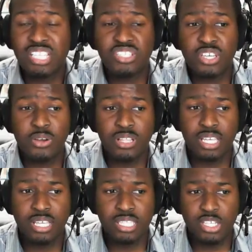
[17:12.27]

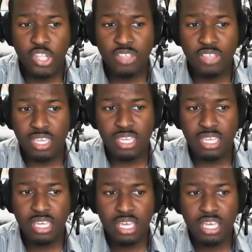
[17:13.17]
necessarily. There's
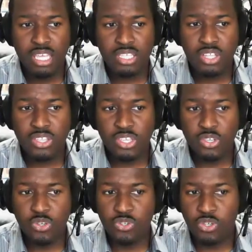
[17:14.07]
nothing
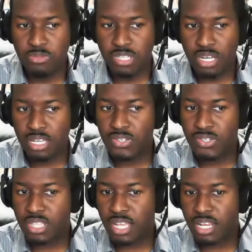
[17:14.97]
YouTube
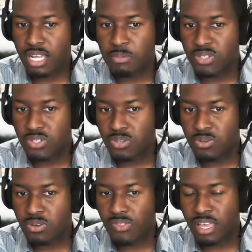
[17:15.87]
does that helps
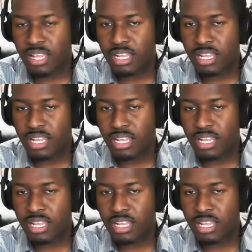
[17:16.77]
you on that.